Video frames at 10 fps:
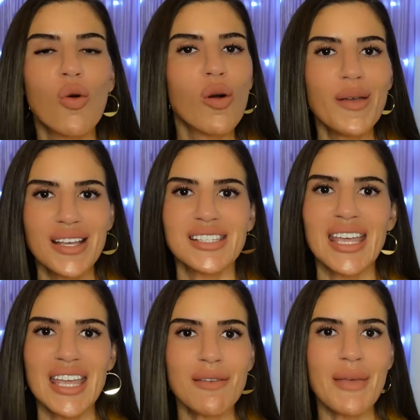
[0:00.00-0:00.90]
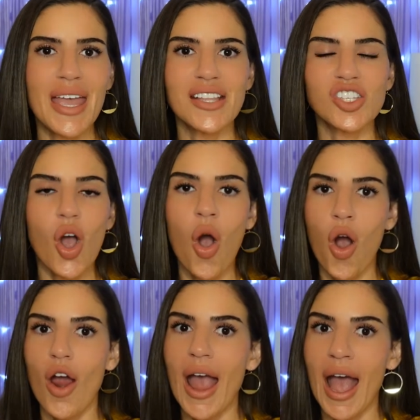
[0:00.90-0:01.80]
Well, because the inmates
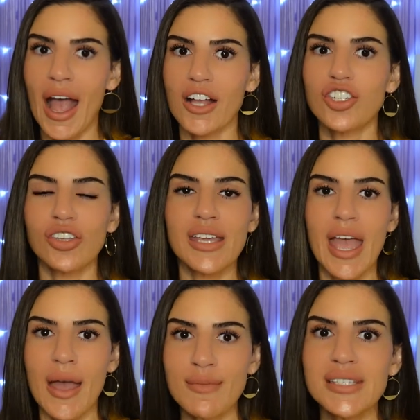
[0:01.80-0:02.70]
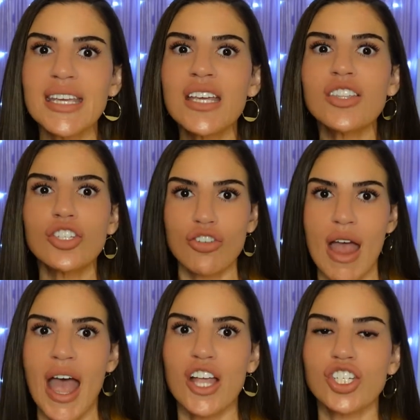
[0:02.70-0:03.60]
are actually emptying the
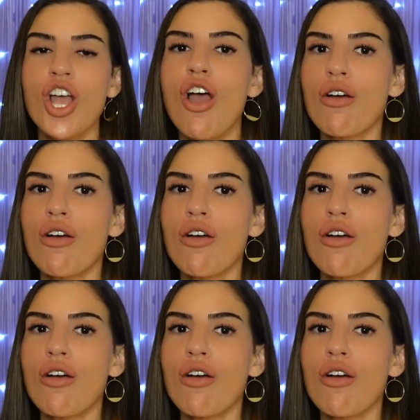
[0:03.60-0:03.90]
trash